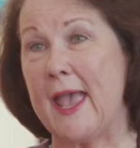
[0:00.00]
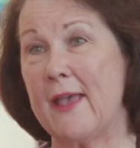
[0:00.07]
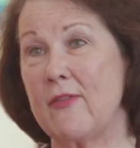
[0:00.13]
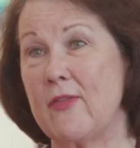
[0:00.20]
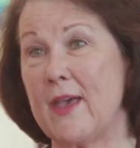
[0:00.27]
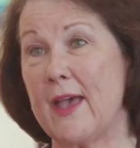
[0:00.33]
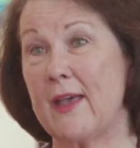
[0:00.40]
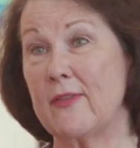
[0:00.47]

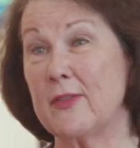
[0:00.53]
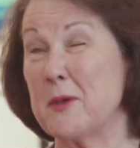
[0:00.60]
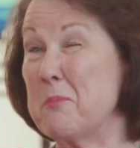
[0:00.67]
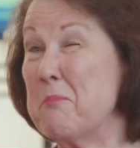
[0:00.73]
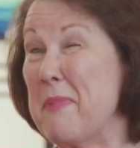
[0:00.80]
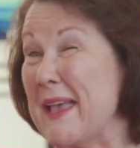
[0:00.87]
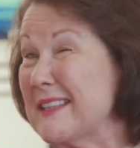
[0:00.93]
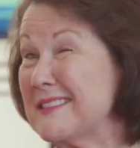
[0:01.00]
And that the
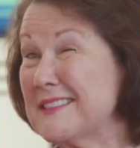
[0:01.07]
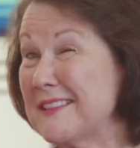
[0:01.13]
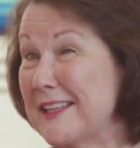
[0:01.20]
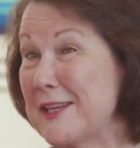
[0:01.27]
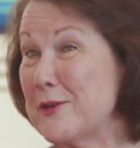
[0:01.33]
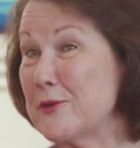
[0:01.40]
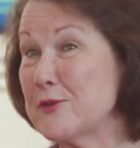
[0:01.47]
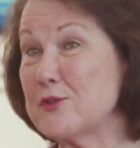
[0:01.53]
best
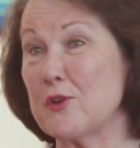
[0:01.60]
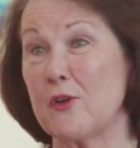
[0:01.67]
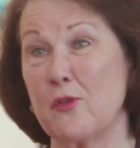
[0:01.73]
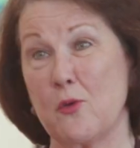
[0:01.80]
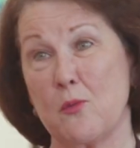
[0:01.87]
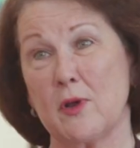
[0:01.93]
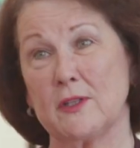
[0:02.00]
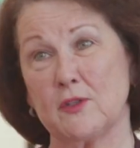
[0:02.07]
leaders are
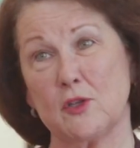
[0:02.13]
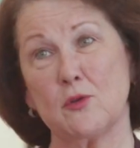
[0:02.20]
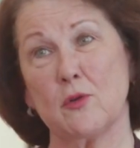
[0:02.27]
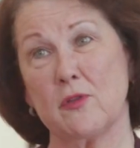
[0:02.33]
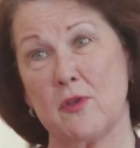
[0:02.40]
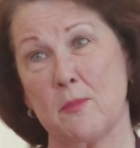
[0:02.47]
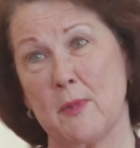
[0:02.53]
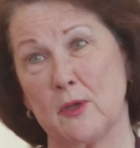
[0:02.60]
the ones who
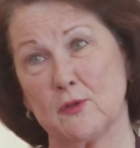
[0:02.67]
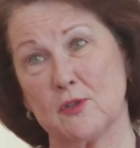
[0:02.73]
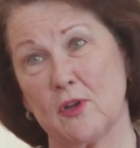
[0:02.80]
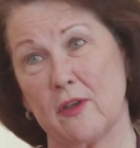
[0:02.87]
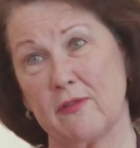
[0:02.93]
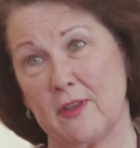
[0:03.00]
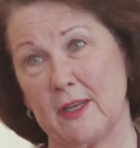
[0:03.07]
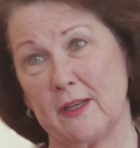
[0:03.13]
are the most
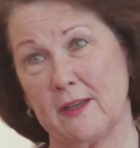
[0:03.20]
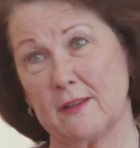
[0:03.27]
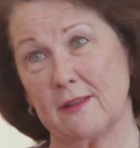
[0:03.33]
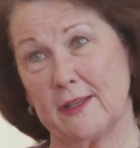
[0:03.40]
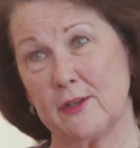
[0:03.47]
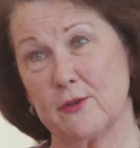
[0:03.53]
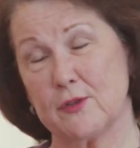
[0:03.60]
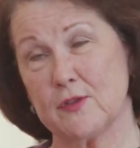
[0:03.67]
authentic
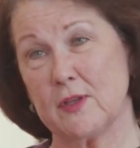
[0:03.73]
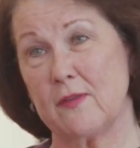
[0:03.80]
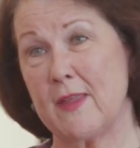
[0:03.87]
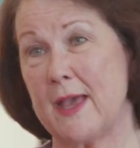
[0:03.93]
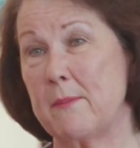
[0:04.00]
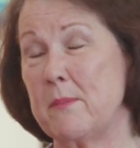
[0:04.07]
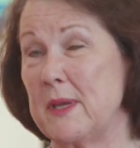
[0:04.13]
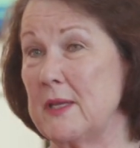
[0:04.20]
leaders. And
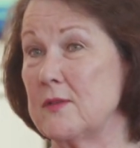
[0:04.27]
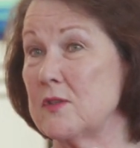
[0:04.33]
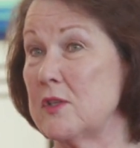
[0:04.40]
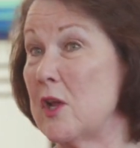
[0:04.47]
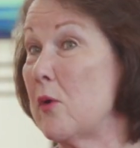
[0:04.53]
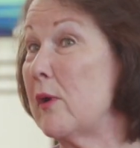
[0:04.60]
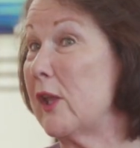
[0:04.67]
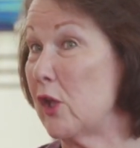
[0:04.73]
that means
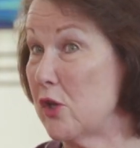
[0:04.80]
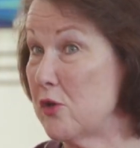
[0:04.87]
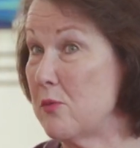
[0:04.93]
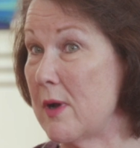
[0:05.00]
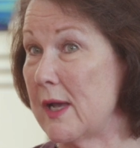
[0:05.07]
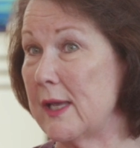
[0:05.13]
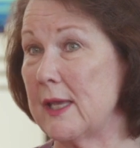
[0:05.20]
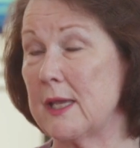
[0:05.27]
knowing who
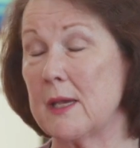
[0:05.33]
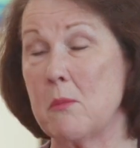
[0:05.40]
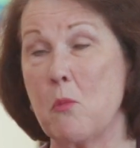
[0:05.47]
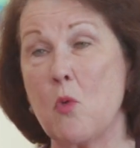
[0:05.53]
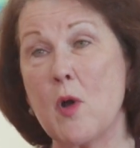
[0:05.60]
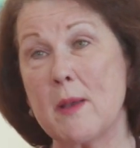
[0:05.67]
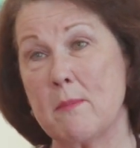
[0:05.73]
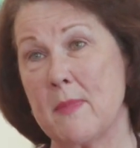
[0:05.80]
I am,
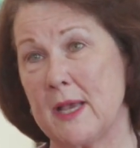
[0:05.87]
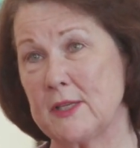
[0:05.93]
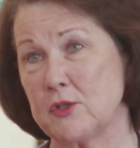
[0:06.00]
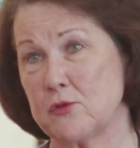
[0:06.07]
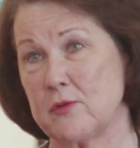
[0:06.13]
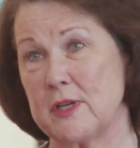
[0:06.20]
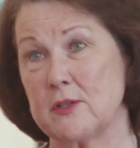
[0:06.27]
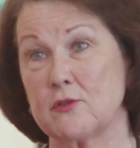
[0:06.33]
what my
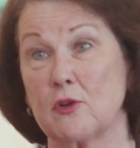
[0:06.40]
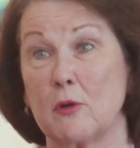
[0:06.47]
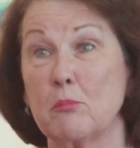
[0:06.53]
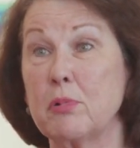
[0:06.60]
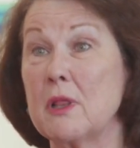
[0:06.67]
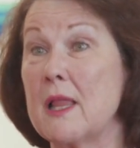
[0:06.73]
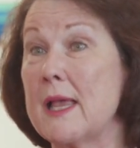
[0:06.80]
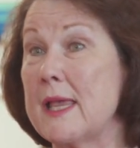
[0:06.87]
strengths are,
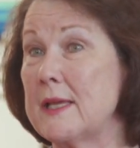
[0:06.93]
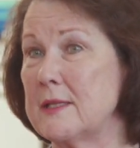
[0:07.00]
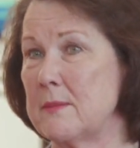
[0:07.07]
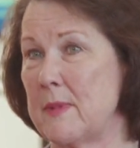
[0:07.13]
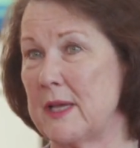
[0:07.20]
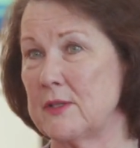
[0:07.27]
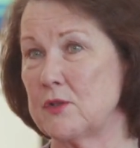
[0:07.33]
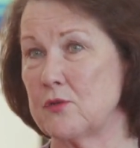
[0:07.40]
playing to
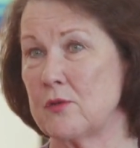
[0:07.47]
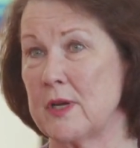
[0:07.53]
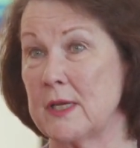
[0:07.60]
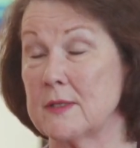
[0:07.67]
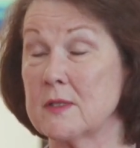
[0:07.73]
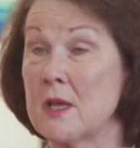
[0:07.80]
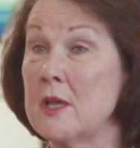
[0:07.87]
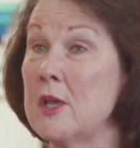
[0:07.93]
my
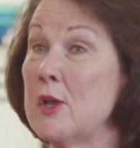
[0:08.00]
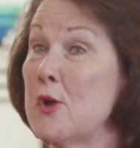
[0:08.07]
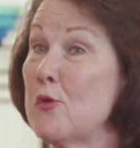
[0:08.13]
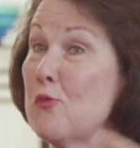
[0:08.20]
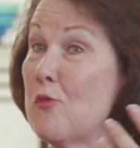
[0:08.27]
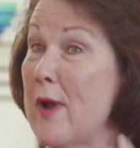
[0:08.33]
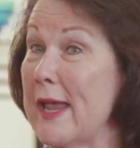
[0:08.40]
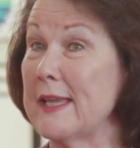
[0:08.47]
strengths,
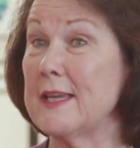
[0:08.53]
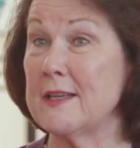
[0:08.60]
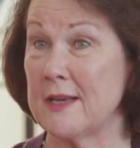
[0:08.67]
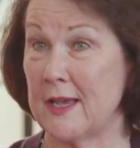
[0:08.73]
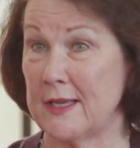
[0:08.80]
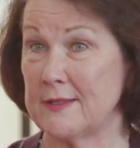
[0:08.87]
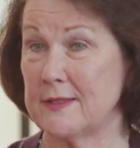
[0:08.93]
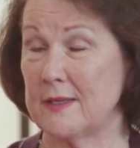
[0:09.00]

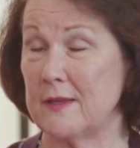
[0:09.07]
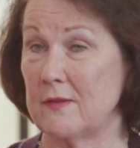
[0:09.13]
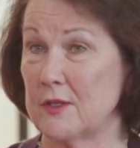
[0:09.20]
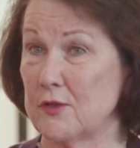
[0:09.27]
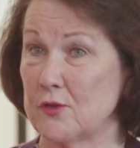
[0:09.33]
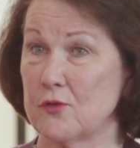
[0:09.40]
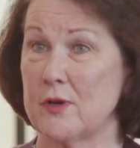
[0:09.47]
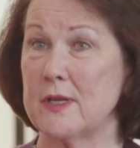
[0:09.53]
recognizing the
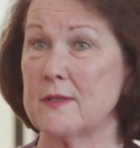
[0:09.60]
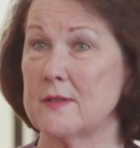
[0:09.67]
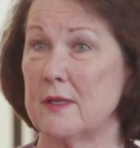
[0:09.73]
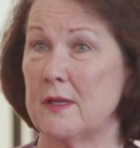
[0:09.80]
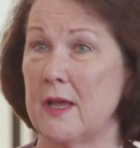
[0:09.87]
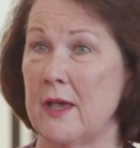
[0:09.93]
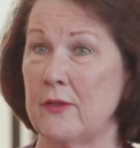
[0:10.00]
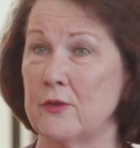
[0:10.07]
strengths
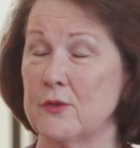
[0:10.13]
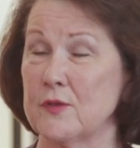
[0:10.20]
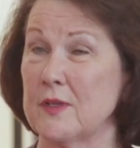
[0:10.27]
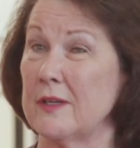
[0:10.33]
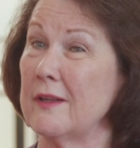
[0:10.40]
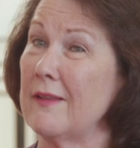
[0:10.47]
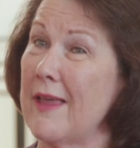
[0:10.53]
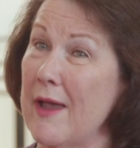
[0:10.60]
in others
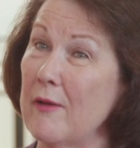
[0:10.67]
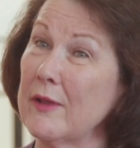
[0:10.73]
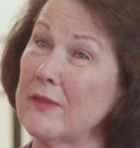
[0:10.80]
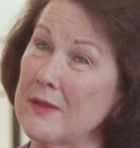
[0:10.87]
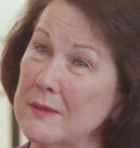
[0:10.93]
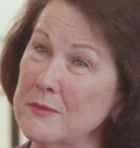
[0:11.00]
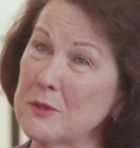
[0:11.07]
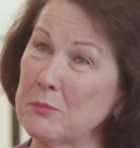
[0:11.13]
and allowing
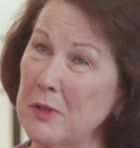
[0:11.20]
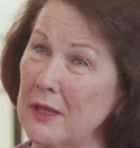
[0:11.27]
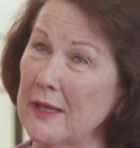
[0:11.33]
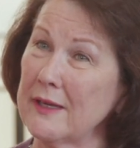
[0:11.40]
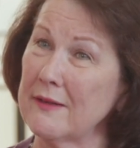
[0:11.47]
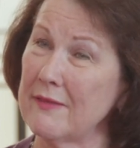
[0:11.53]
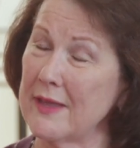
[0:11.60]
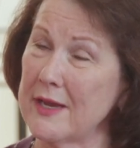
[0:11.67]
them to play
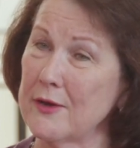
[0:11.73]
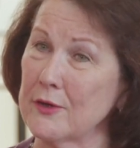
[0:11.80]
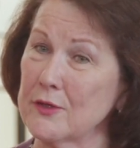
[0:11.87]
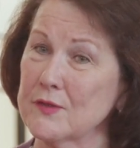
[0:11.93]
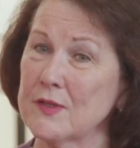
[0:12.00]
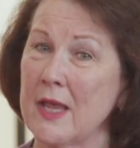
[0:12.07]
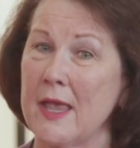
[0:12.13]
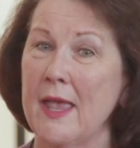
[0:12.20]
to
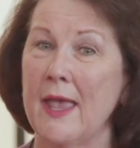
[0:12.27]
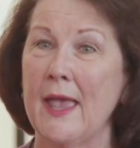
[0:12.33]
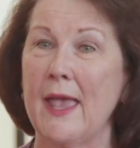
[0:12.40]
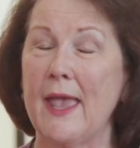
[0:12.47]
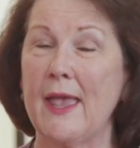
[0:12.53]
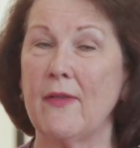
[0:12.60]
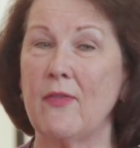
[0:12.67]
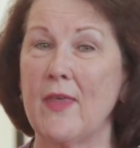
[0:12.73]
theirs.
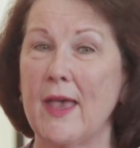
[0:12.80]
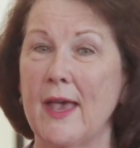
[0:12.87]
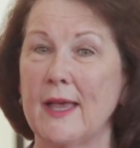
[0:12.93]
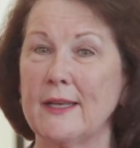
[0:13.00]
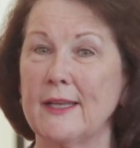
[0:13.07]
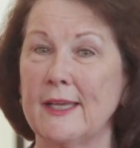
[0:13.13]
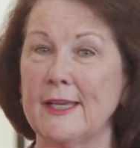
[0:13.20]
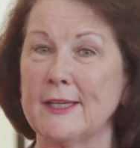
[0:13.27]
And
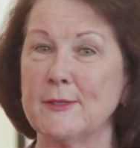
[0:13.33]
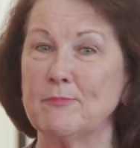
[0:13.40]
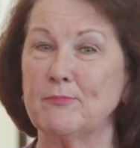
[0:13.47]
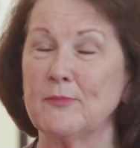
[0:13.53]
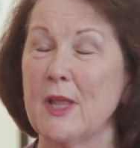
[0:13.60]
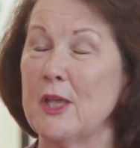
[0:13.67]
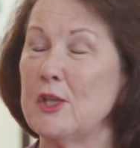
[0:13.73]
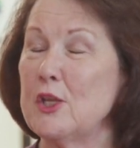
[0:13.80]
that,
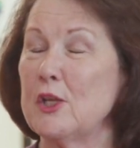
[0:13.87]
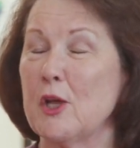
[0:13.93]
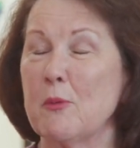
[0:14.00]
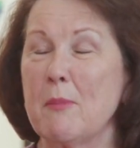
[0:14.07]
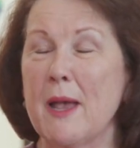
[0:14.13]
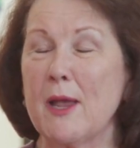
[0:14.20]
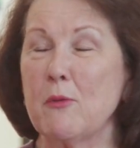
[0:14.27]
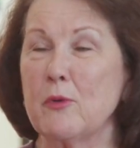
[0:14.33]

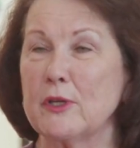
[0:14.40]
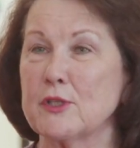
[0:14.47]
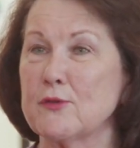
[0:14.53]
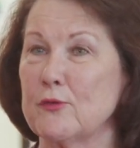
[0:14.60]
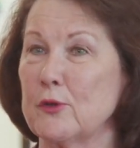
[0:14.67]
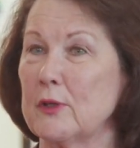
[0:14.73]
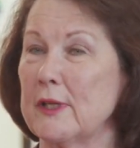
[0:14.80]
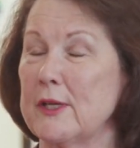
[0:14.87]
my wish
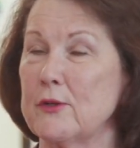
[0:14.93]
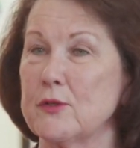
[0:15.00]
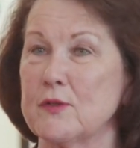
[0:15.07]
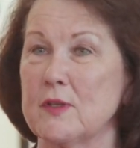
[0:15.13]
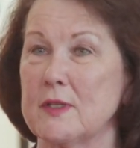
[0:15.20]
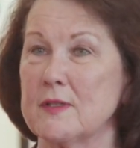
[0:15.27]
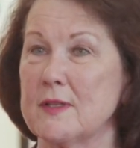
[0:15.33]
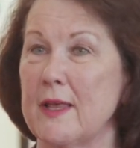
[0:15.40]
for leaders
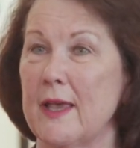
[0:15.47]
is